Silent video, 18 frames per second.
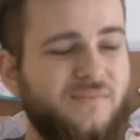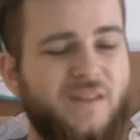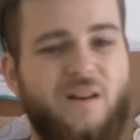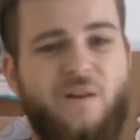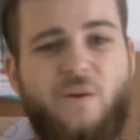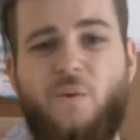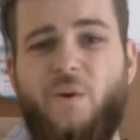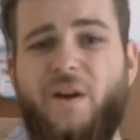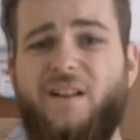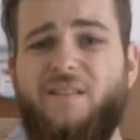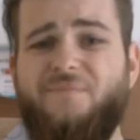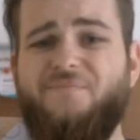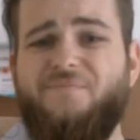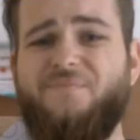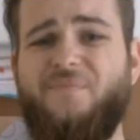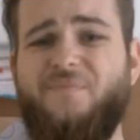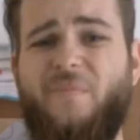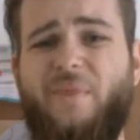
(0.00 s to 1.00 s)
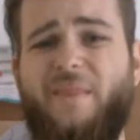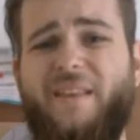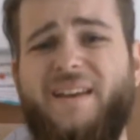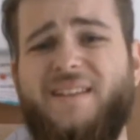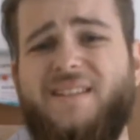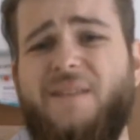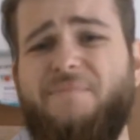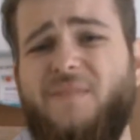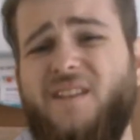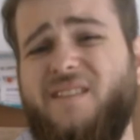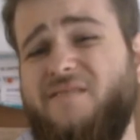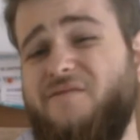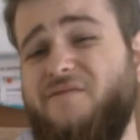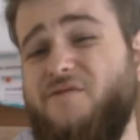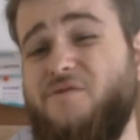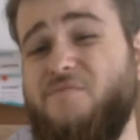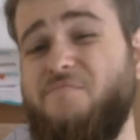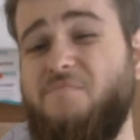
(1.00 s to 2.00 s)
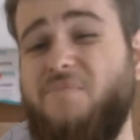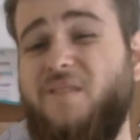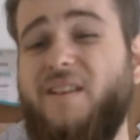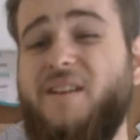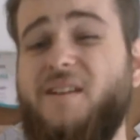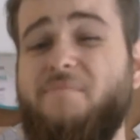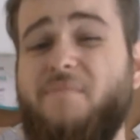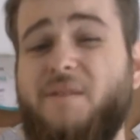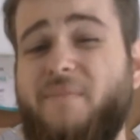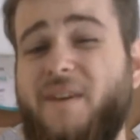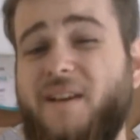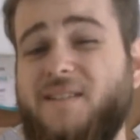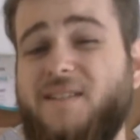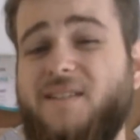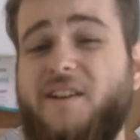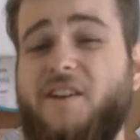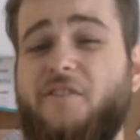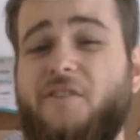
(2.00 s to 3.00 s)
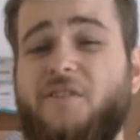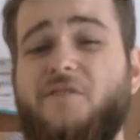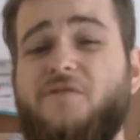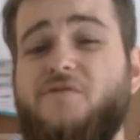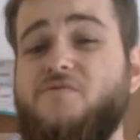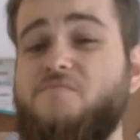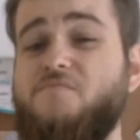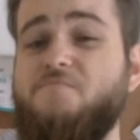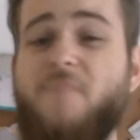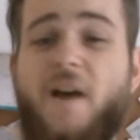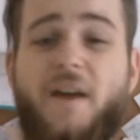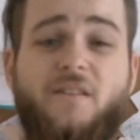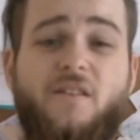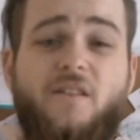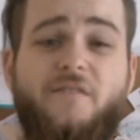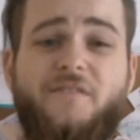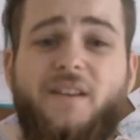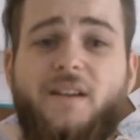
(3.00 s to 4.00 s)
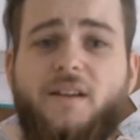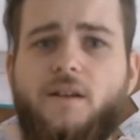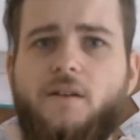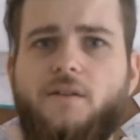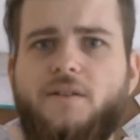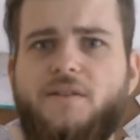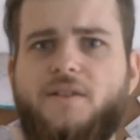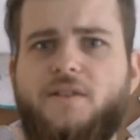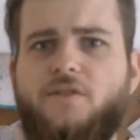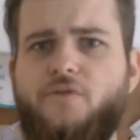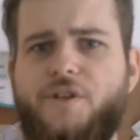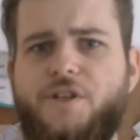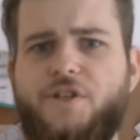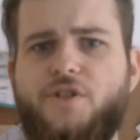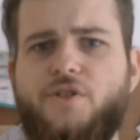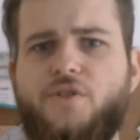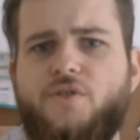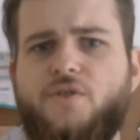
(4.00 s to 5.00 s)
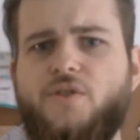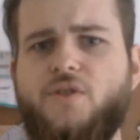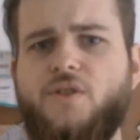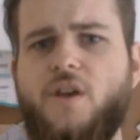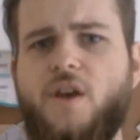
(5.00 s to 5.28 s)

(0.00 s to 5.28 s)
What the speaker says: Well, except that if you play a min-maxed character, you might often encounter situations